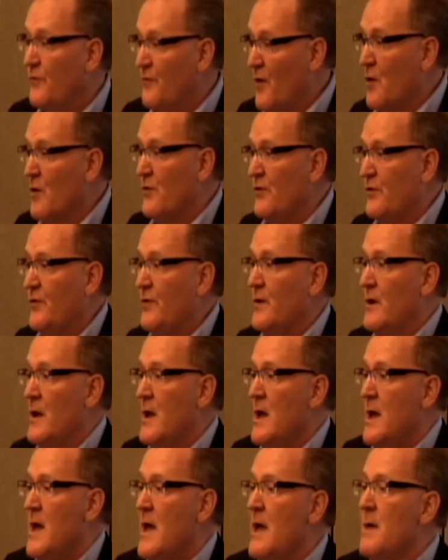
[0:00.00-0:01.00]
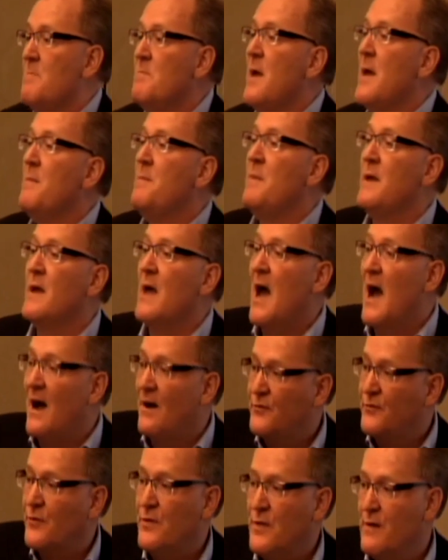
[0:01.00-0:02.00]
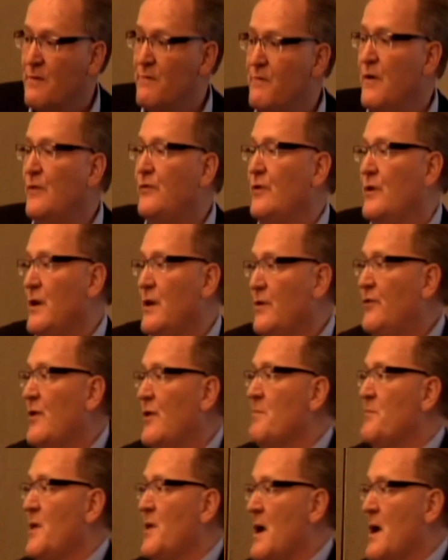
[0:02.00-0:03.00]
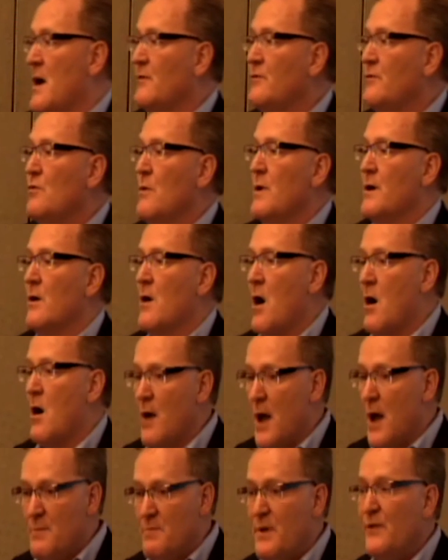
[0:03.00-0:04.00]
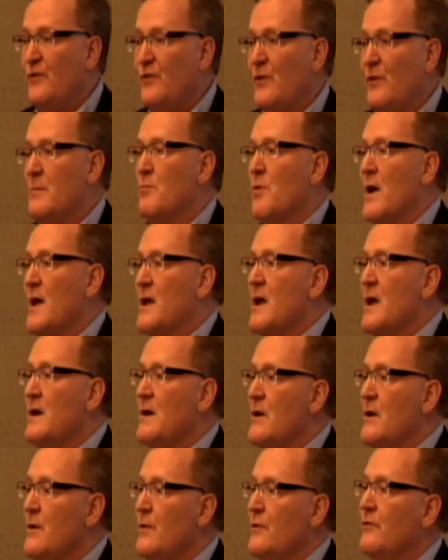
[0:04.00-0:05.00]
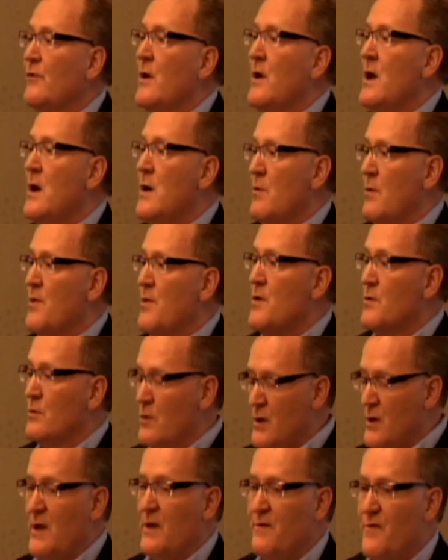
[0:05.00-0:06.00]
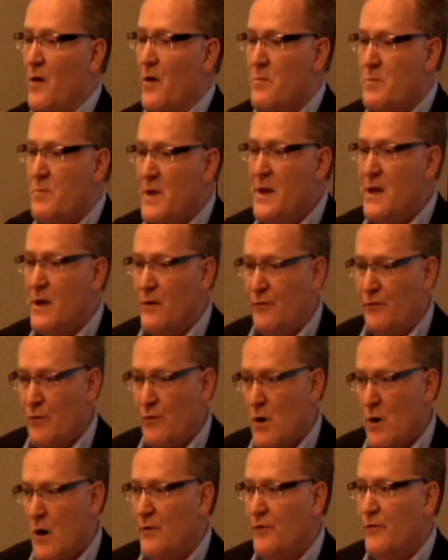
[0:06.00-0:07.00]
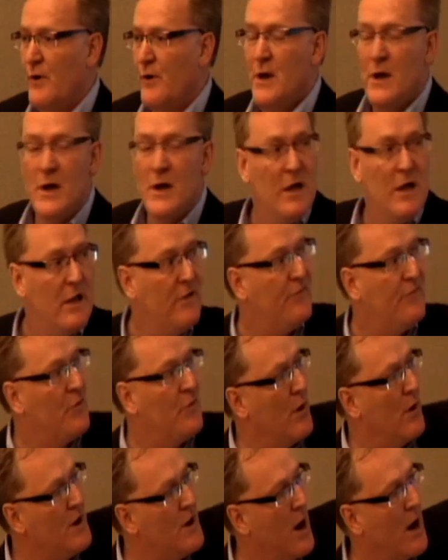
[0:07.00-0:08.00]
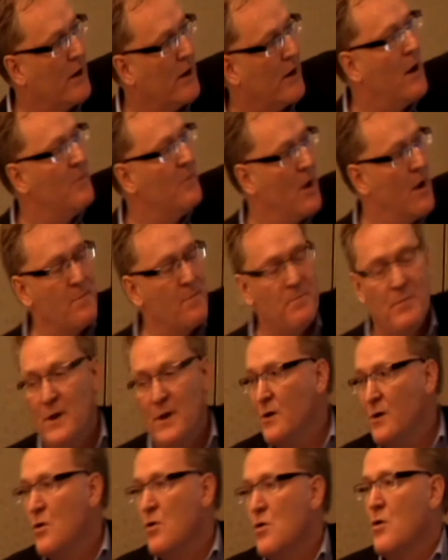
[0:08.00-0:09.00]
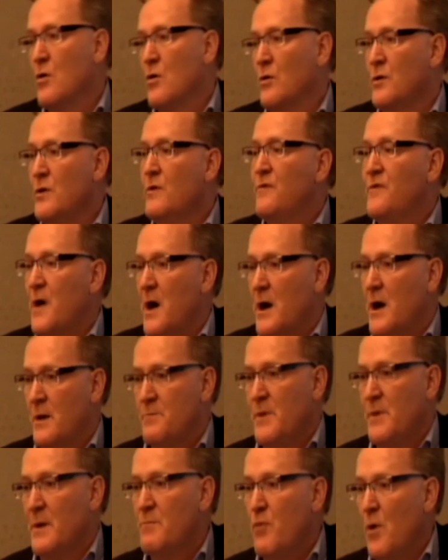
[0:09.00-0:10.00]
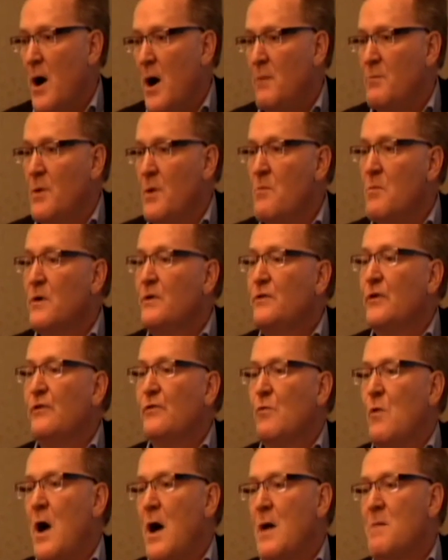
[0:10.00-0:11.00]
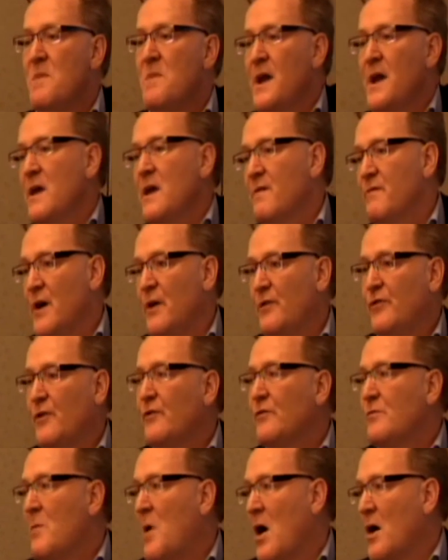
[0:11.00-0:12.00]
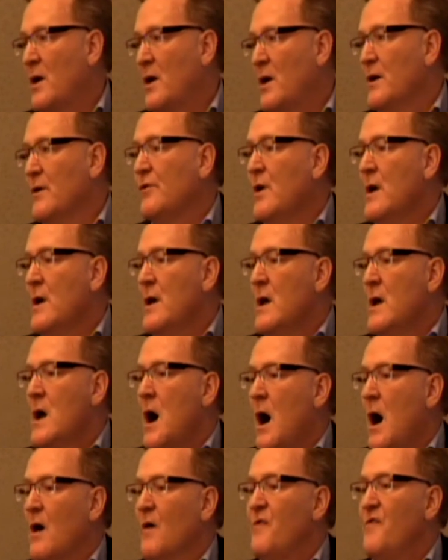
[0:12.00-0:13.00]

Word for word: first. It may be after they visited something on Twitter or N B C breaking news when they're looking for a media source. If you are not coming up in Google, you've got a big problem, which is why many of us as marketers are